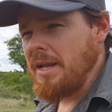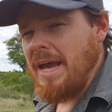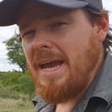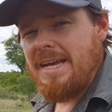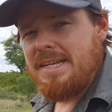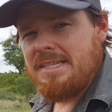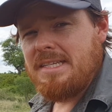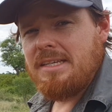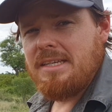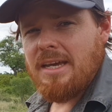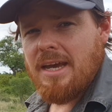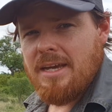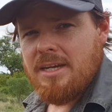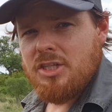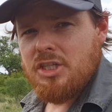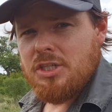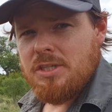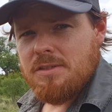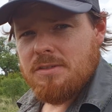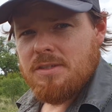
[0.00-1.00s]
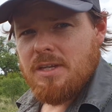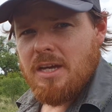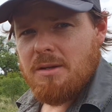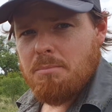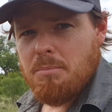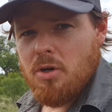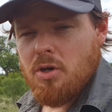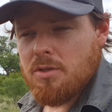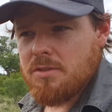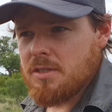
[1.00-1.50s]
80 kgs at
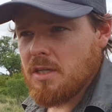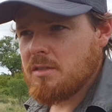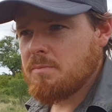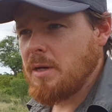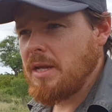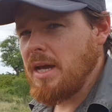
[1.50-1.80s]
birth. So that's about